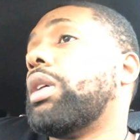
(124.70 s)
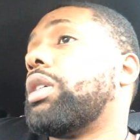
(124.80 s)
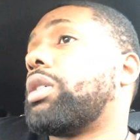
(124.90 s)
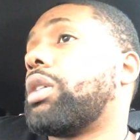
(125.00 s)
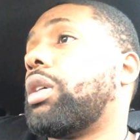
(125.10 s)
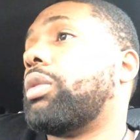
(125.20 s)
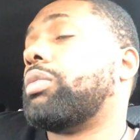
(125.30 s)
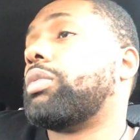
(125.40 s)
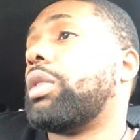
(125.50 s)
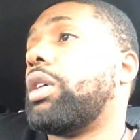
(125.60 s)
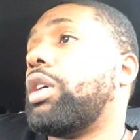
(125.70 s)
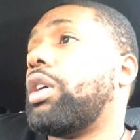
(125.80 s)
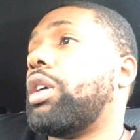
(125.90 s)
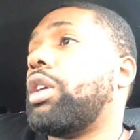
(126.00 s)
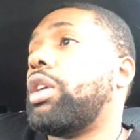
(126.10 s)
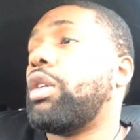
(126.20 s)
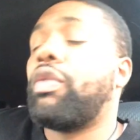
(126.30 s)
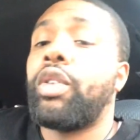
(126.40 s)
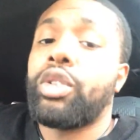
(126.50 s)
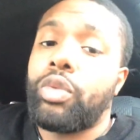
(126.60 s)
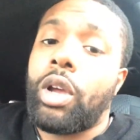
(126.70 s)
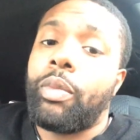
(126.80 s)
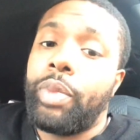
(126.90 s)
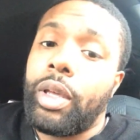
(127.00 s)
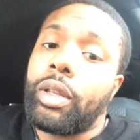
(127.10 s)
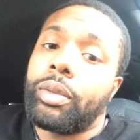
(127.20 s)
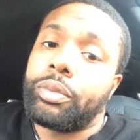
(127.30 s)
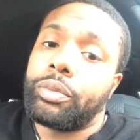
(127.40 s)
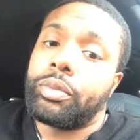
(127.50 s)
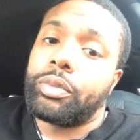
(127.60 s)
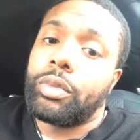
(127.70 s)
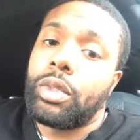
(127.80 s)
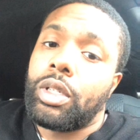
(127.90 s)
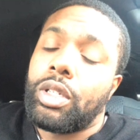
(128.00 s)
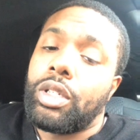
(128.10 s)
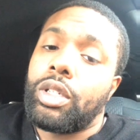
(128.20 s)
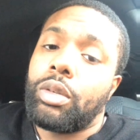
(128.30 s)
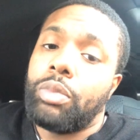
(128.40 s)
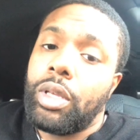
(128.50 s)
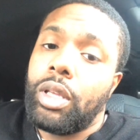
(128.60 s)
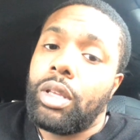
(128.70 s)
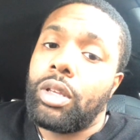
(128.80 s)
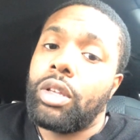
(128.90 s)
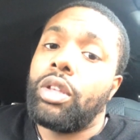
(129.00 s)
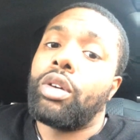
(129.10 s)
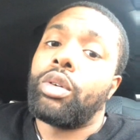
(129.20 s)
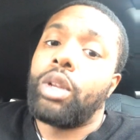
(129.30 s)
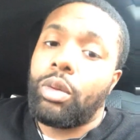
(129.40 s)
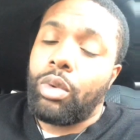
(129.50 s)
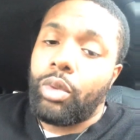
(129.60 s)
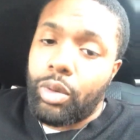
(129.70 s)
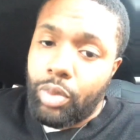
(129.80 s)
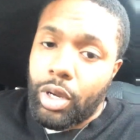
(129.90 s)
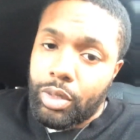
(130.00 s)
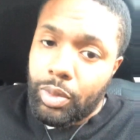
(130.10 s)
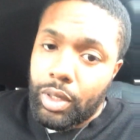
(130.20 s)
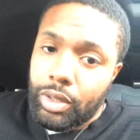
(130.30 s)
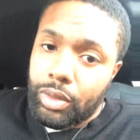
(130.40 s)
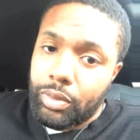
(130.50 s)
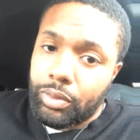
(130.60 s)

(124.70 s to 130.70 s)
So, your first round pick should be your number one prospect.